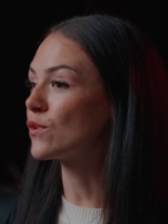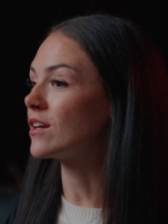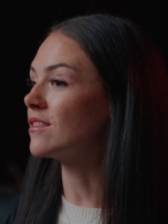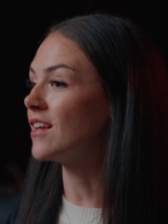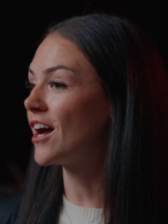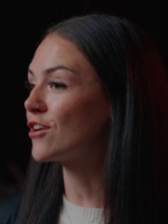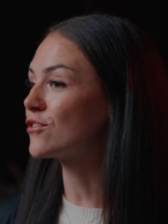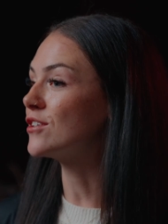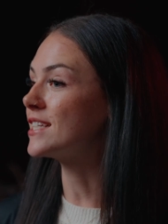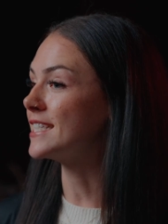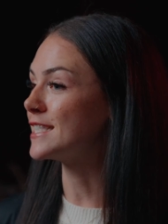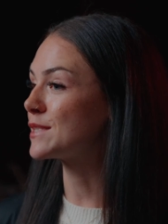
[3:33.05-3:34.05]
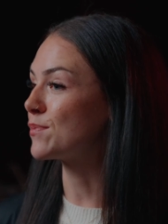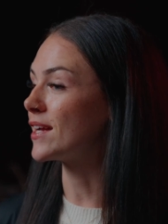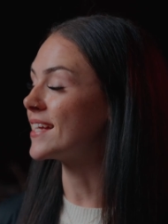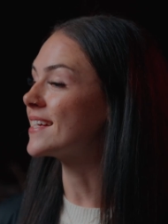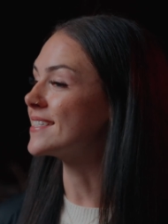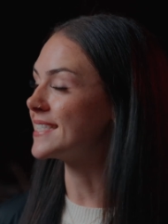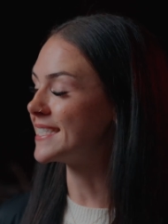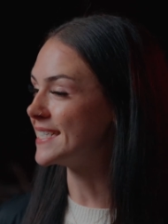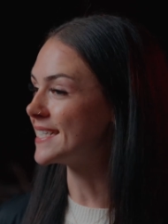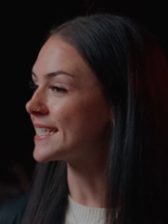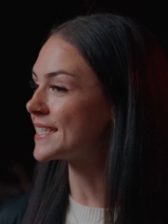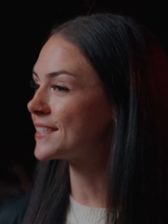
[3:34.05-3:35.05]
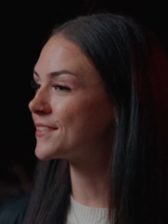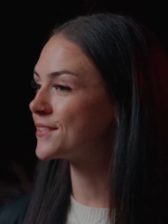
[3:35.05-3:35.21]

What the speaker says: where lateral heat spreading is needed.